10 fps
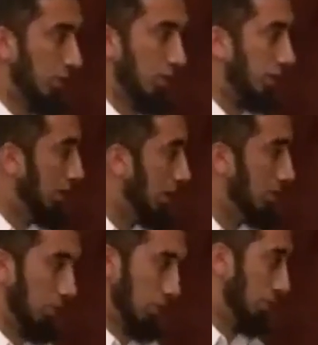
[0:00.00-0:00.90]
or
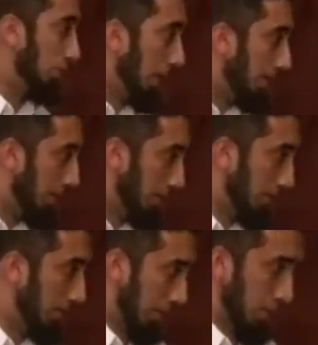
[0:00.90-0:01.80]
khatibs or you name
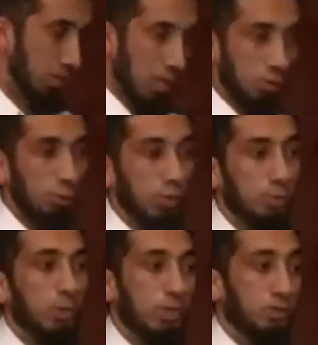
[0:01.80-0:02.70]
it. That's who
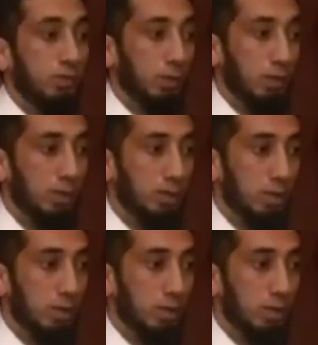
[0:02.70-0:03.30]
this book is for.